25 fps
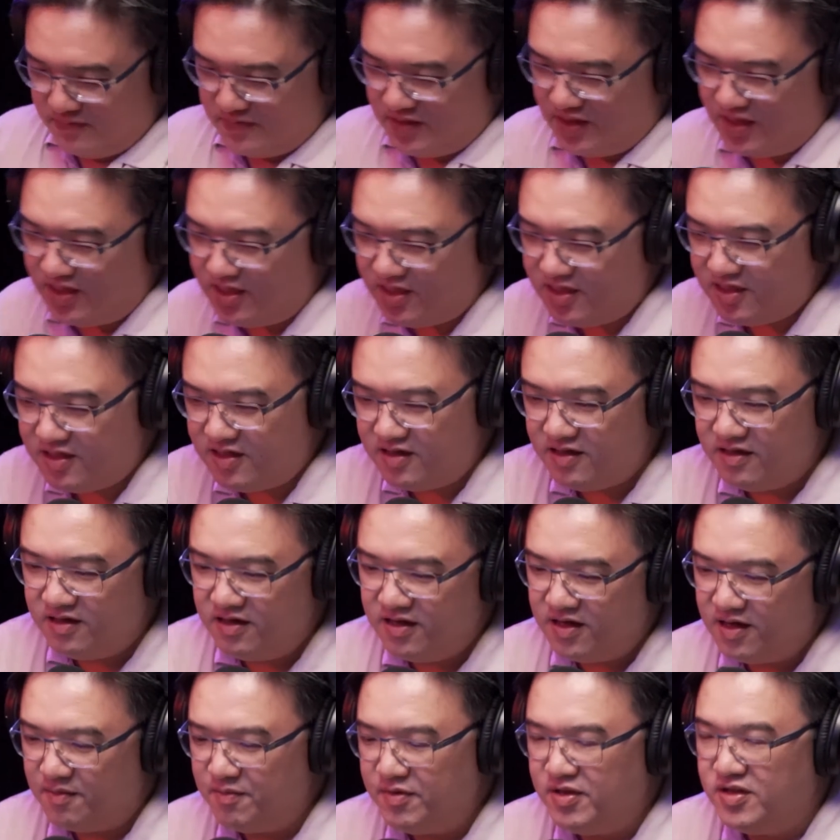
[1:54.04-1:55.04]

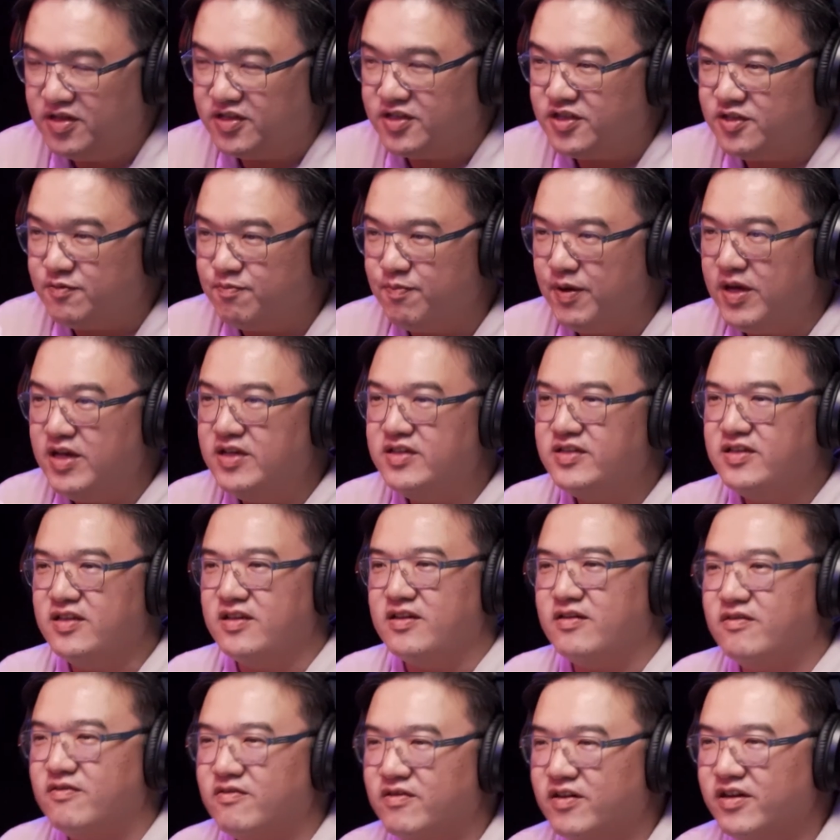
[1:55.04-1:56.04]
The space,
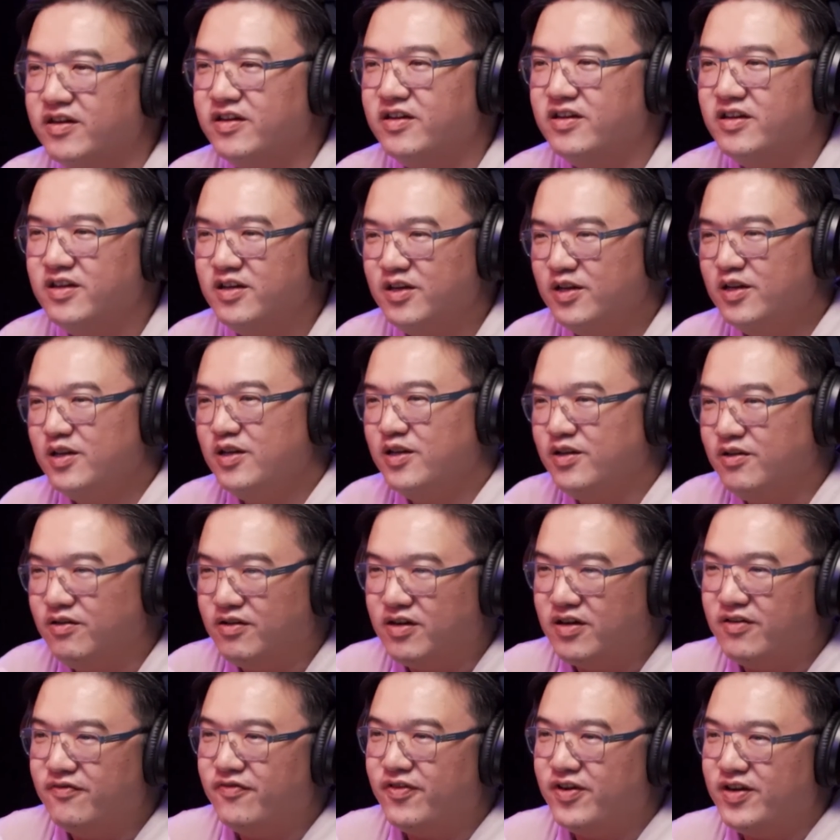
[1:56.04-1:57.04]
right? You
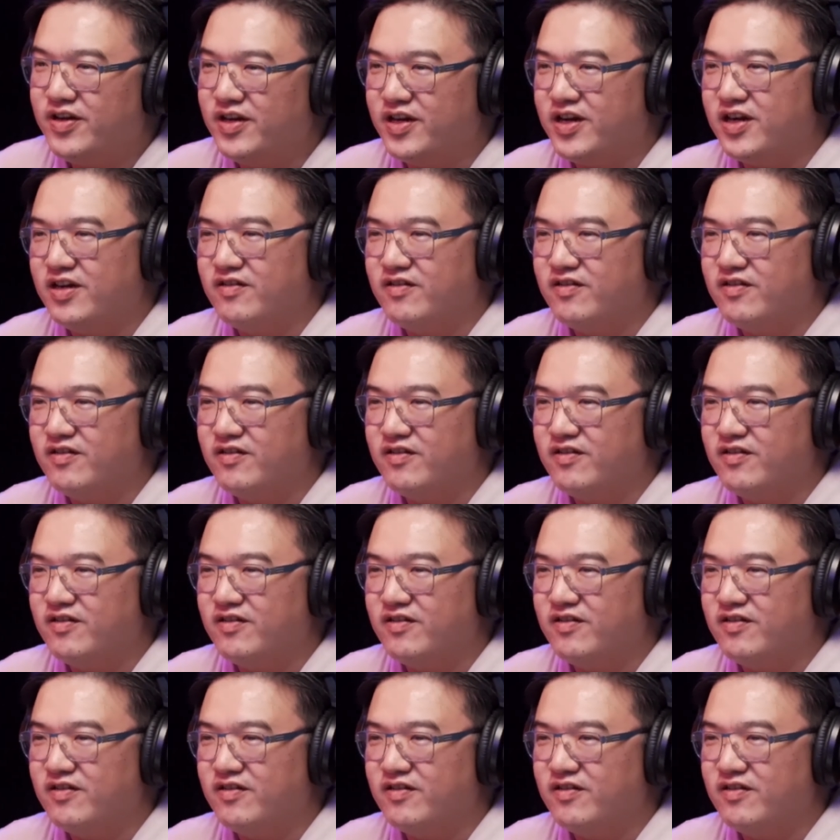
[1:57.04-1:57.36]
can't find that